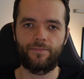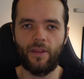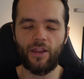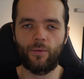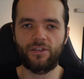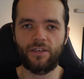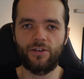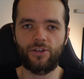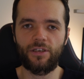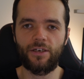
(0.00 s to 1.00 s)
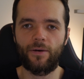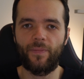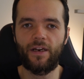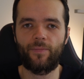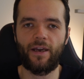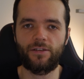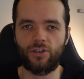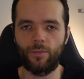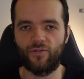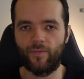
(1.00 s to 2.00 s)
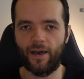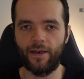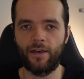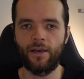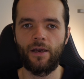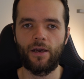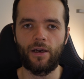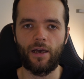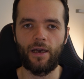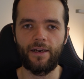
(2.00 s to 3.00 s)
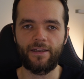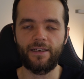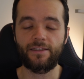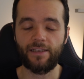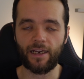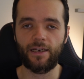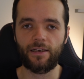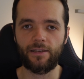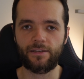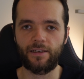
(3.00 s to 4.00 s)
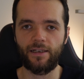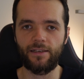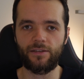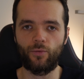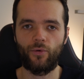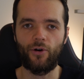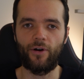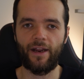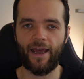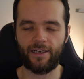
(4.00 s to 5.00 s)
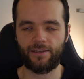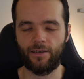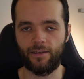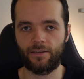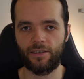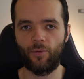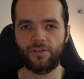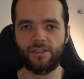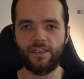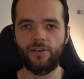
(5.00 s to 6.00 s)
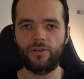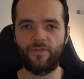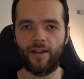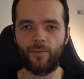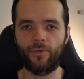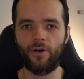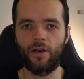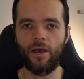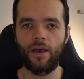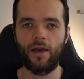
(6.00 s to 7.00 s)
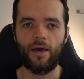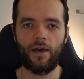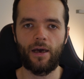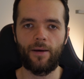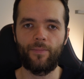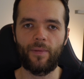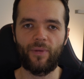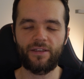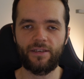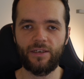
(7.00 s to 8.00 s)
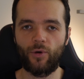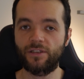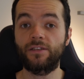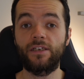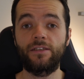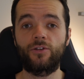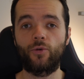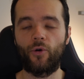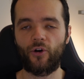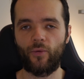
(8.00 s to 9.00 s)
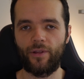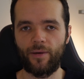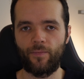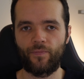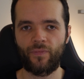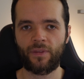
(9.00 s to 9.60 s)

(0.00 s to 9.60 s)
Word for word: Now, there was an engineer in a past job of mine, and his technical skills were excellent. He was a senior developer, um, but it wasn't easy to work with him.